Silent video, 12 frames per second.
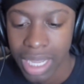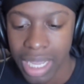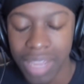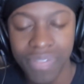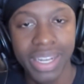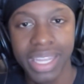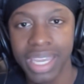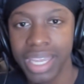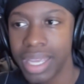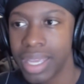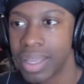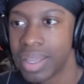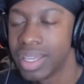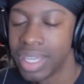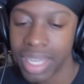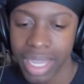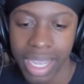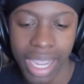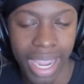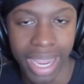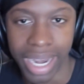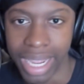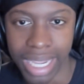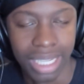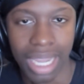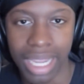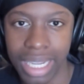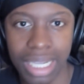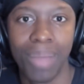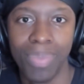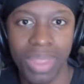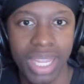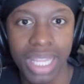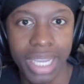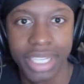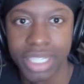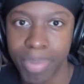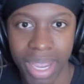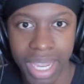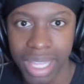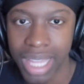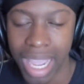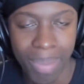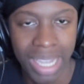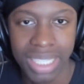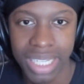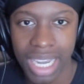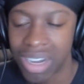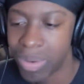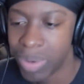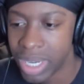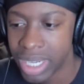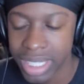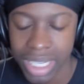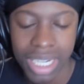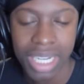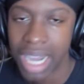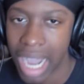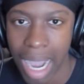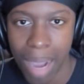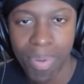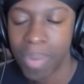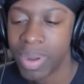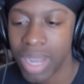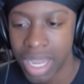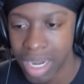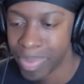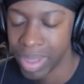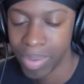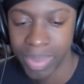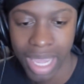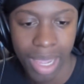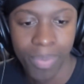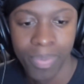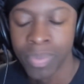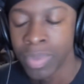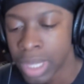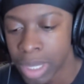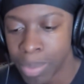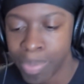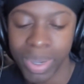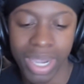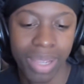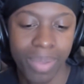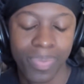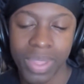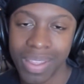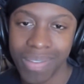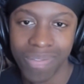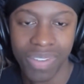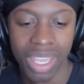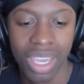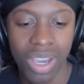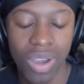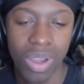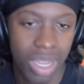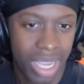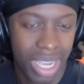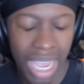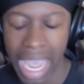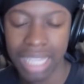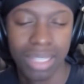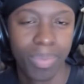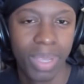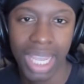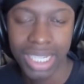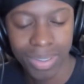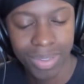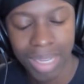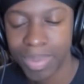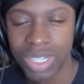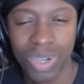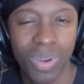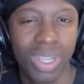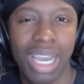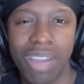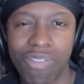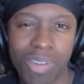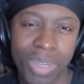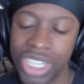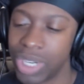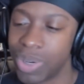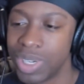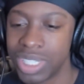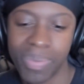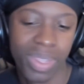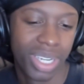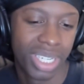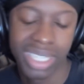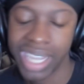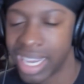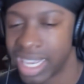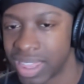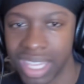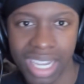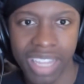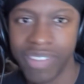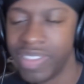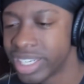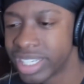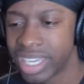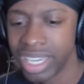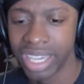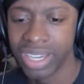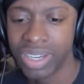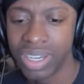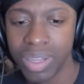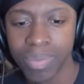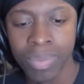if he did, and I'm literally explaining like basically how it was, I'm probably gonna have to peep that. But video, it had to be like some type of storyline from a show or something. Just like the If Licks Could Kill,